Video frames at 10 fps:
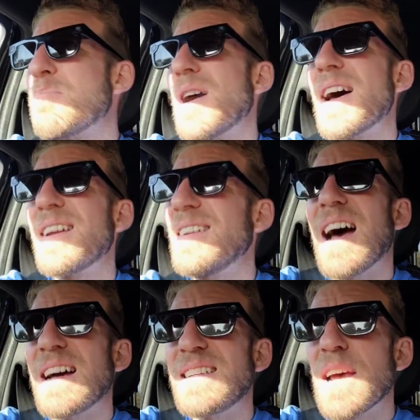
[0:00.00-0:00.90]
but
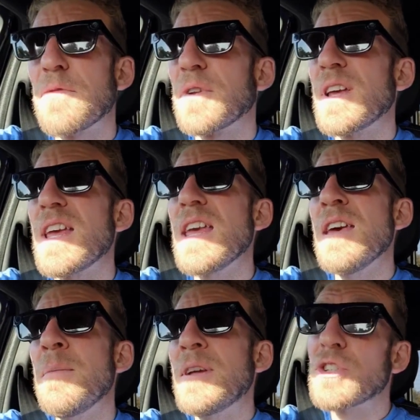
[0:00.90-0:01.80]
I definitely
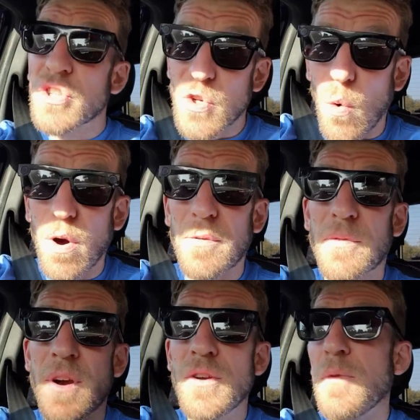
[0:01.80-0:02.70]
am in store
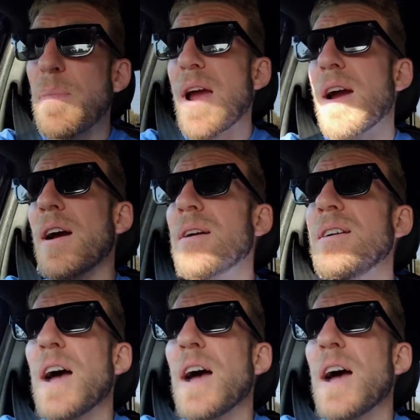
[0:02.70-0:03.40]
for a new pair.